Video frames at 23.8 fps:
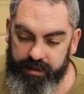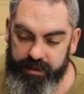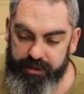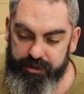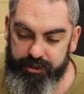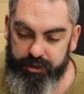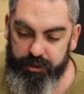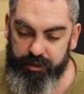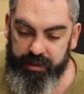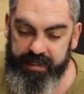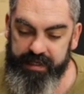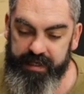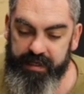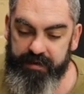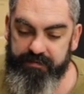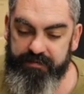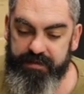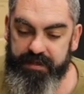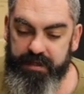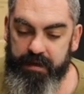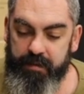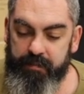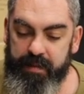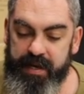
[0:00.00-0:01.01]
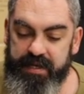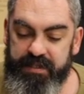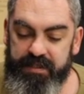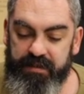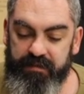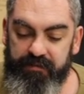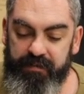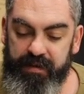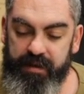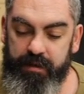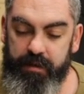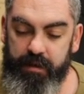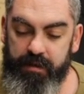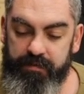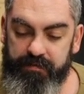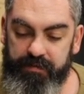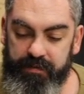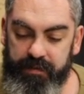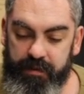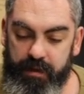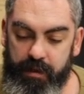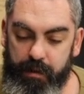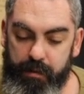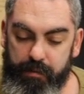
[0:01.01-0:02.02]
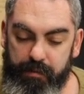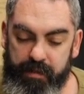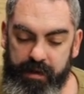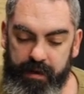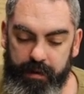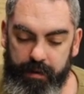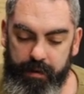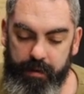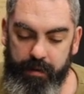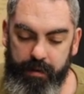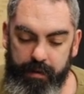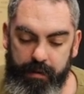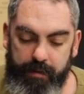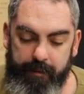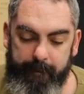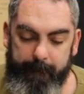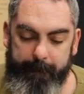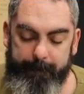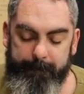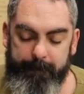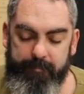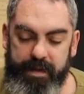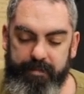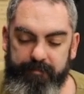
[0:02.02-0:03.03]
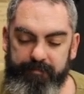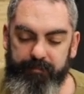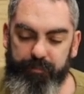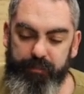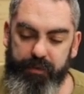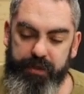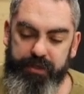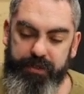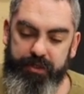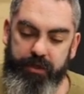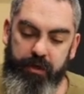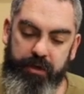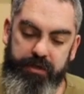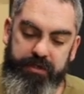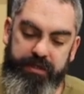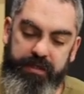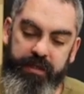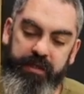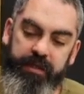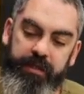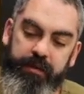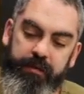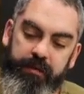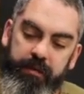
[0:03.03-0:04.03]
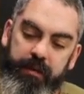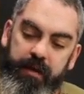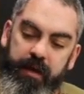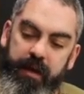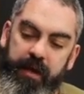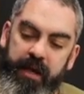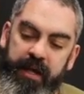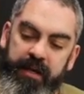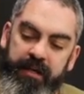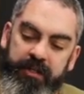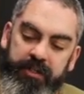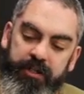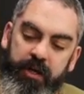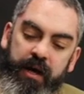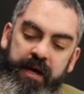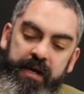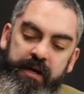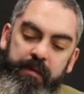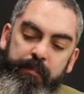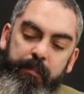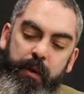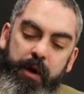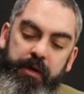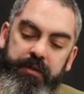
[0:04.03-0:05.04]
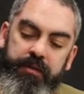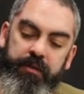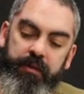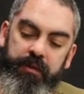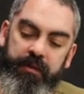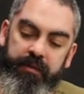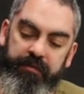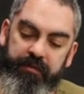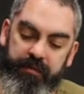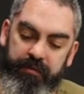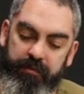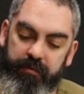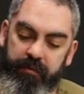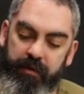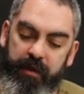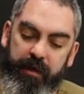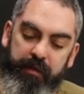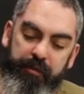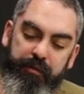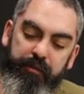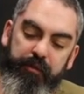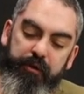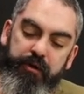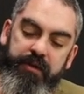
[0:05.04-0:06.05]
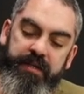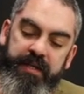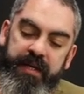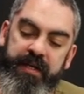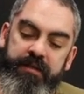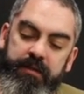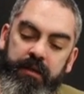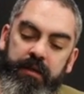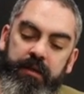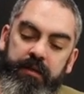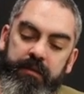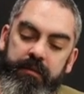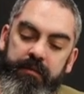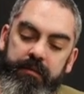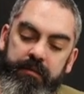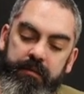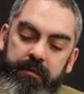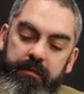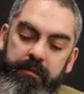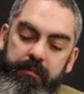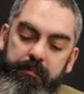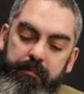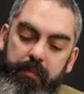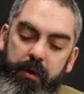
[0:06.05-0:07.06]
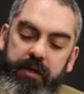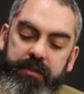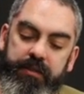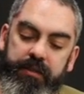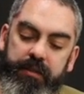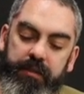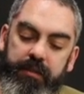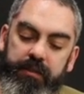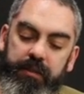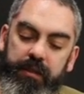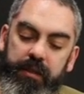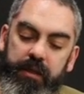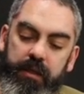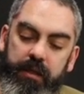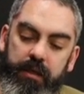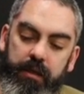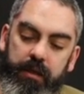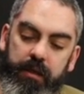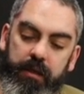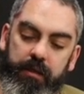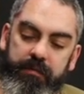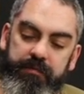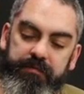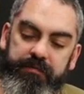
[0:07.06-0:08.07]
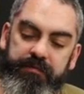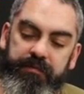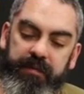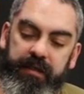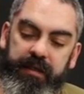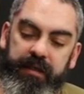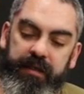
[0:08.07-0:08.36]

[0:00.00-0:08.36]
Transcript: certainly gives an amazing feel over the whole thing, but this cost an entire pottle, a $13 pottle of